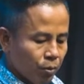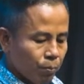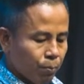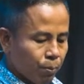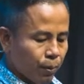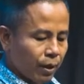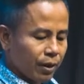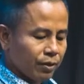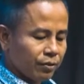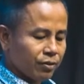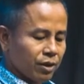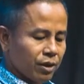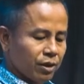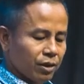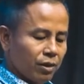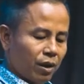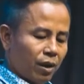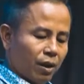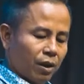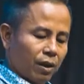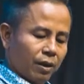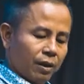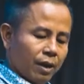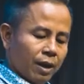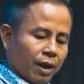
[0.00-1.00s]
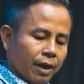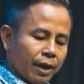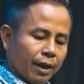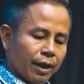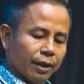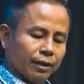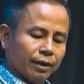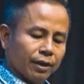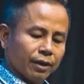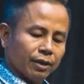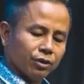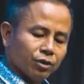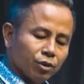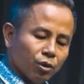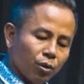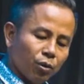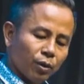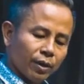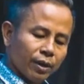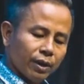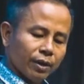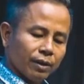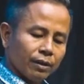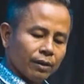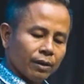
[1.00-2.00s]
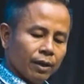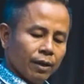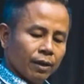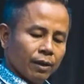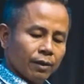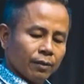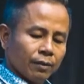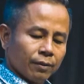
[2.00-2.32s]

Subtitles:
praising God and enjoying